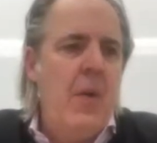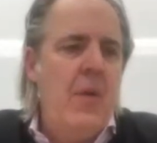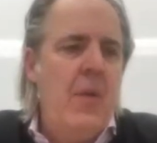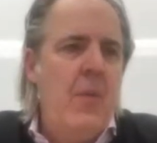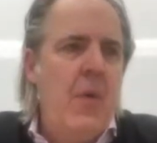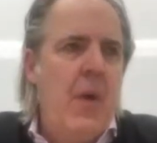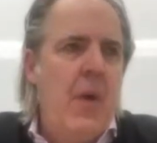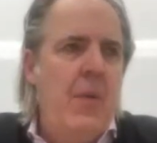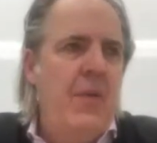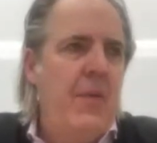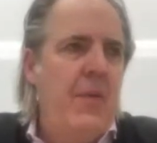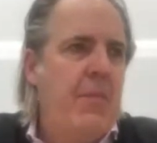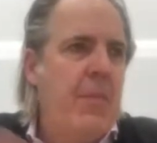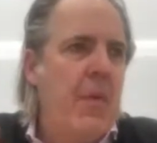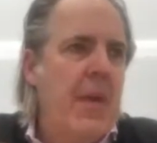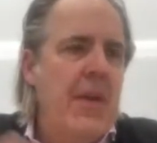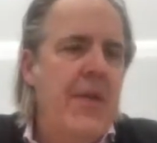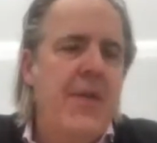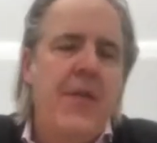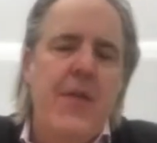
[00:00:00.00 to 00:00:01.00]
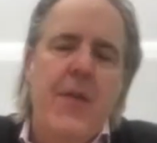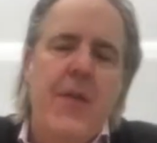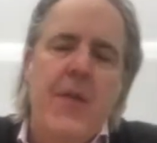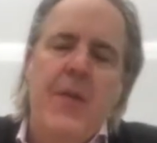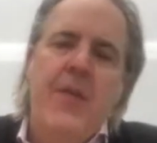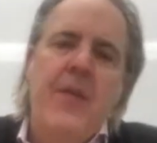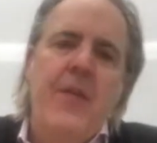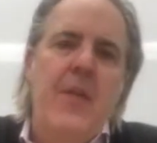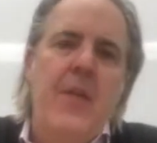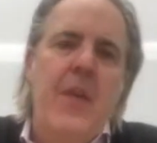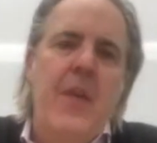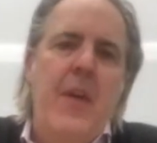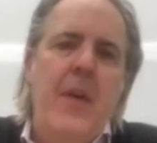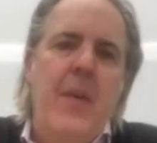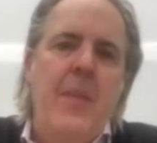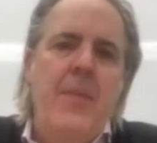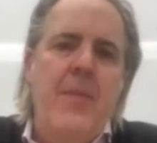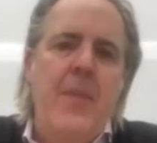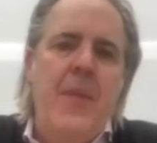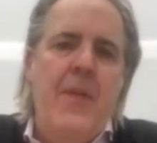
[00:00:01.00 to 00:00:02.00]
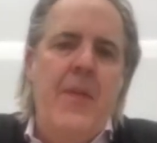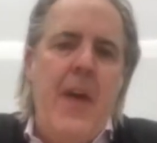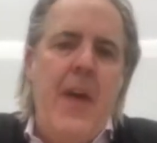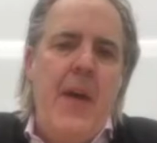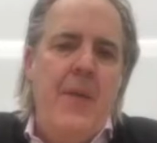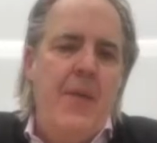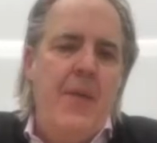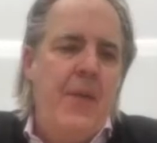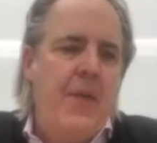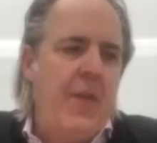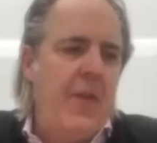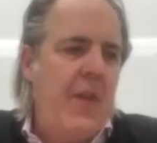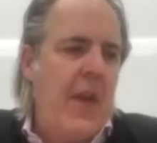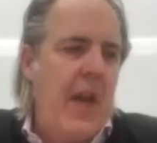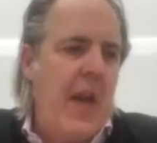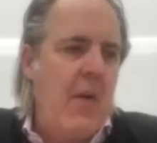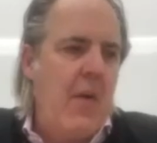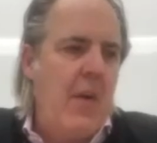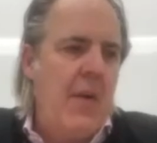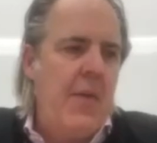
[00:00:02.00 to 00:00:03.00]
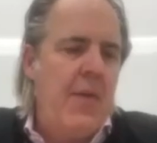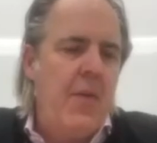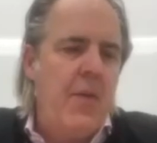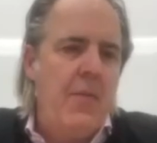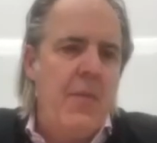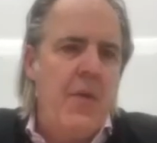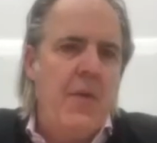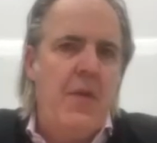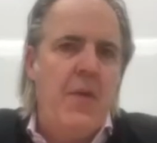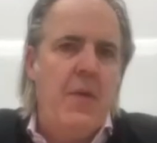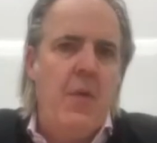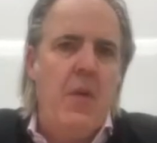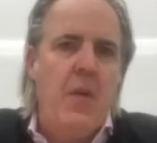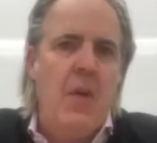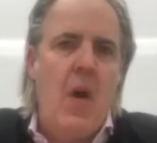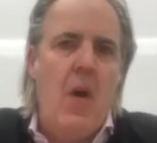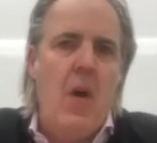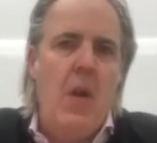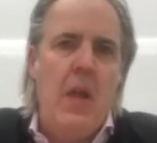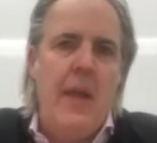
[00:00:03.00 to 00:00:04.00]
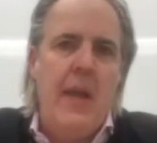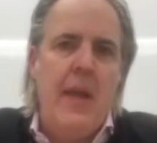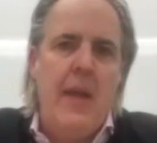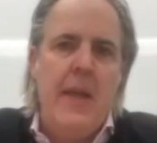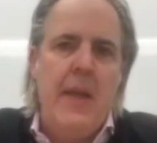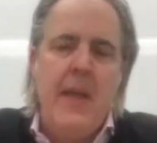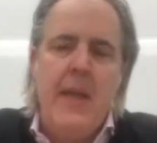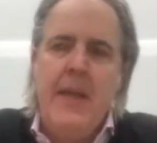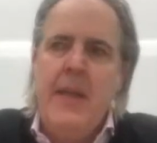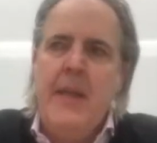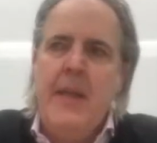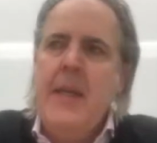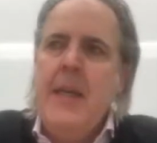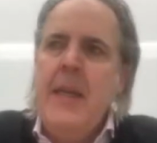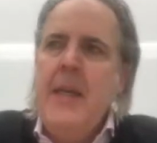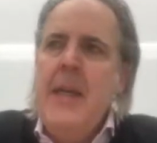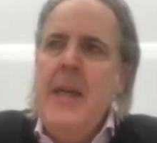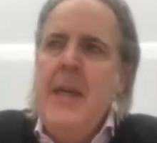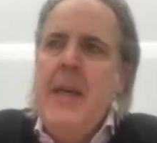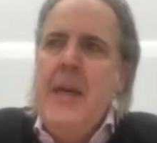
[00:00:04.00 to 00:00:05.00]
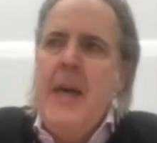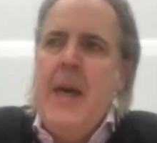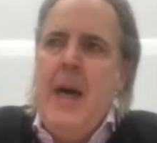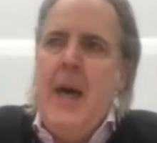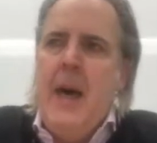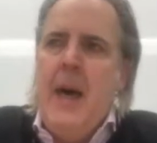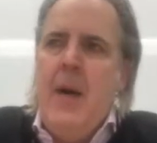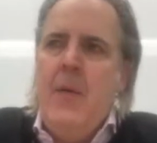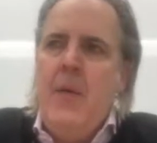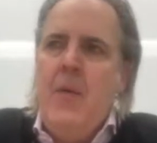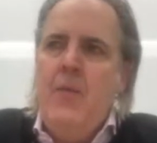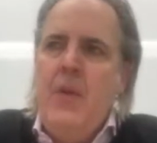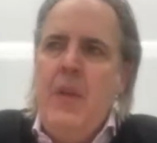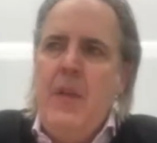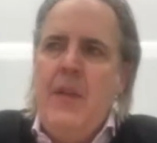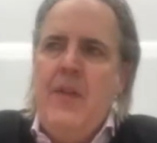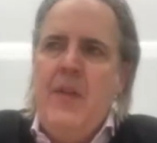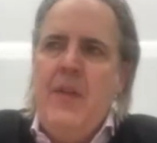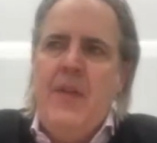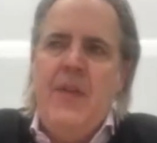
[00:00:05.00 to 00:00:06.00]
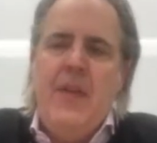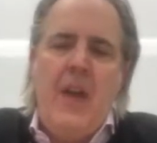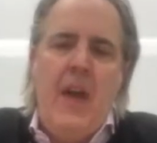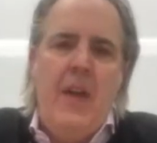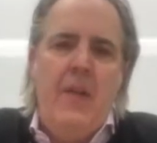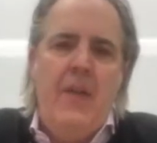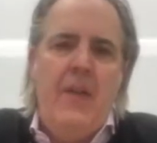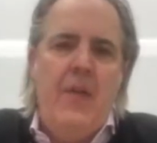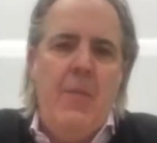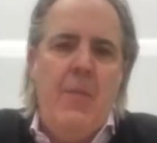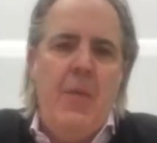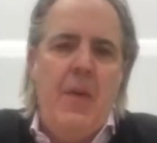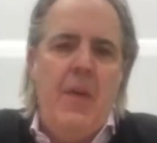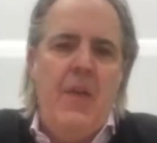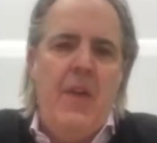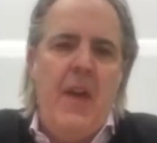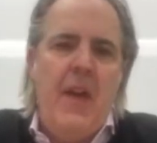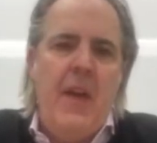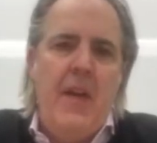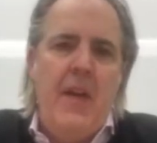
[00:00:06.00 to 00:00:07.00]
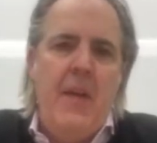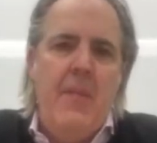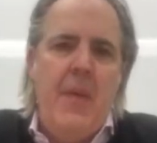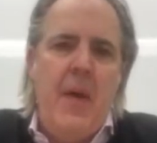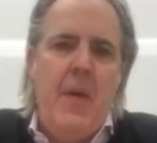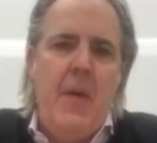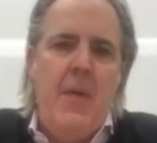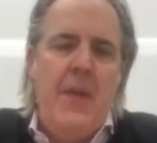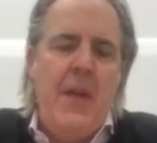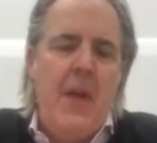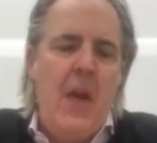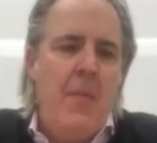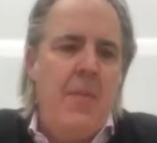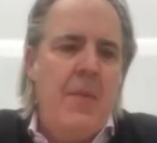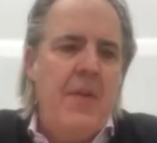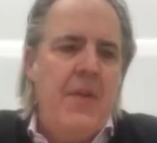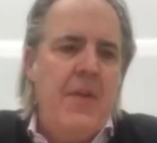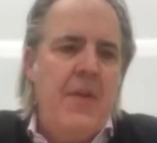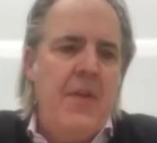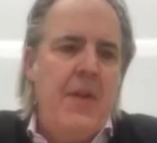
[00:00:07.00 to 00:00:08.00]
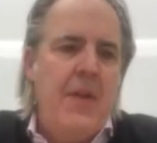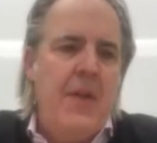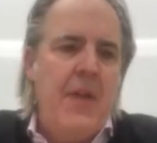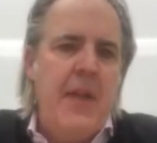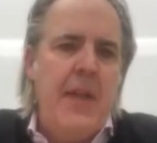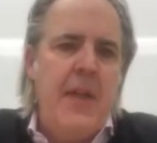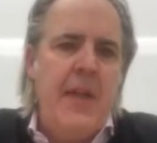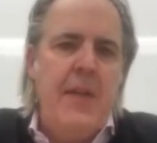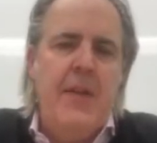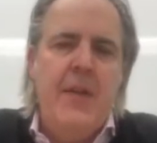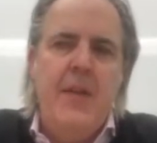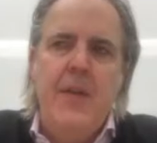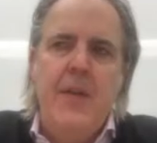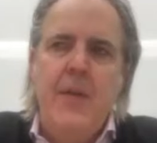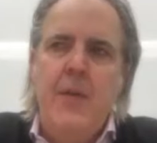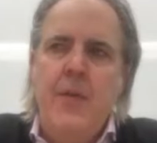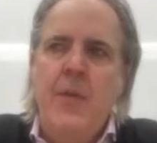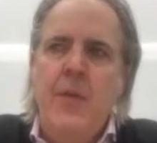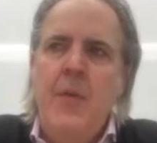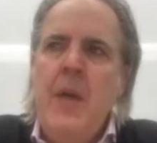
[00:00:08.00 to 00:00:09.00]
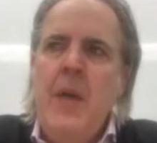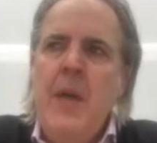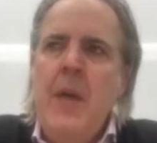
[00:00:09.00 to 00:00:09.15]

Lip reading: was introduced to the founders of Carey through a mutual colleague, and really just got super excited about the opportunity to